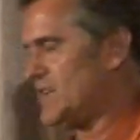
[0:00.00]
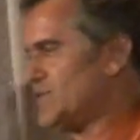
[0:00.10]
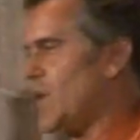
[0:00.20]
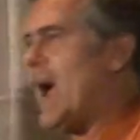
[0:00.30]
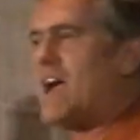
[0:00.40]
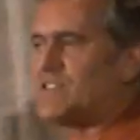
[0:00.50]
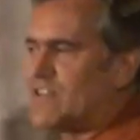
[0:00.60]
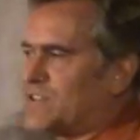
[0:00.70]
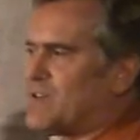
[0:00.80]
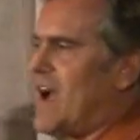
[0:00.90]
So Ash
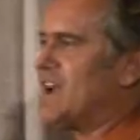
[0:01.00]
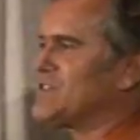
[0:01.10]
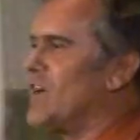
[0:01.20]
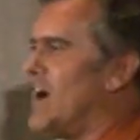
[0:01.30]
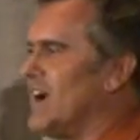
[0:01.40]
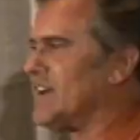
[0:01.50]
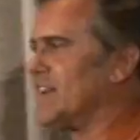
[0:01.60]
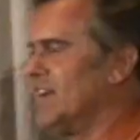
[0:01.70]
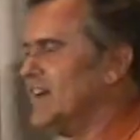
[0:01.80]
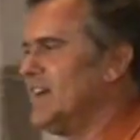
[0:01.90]
could trash talk
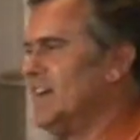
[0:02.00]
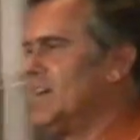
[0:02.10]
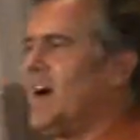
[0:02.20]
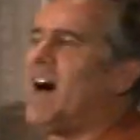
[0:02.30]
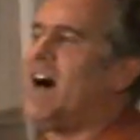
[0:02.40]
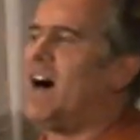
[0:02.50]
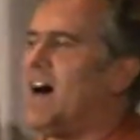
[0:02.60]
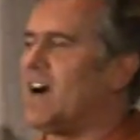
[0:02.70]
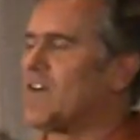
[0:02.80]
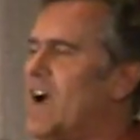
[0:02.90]
and ha
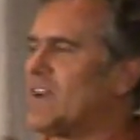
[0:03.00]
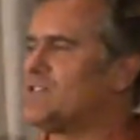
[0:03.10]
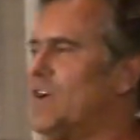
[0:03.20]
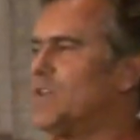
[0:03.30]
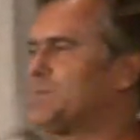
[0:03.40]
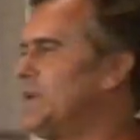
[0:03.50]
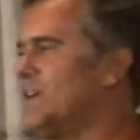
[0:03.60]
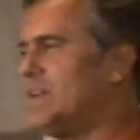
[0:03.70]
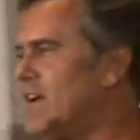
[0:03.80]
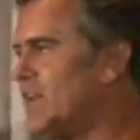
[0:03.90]
ha ha crack jokes,
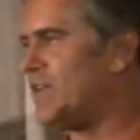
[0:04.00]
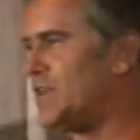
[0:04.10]
but none of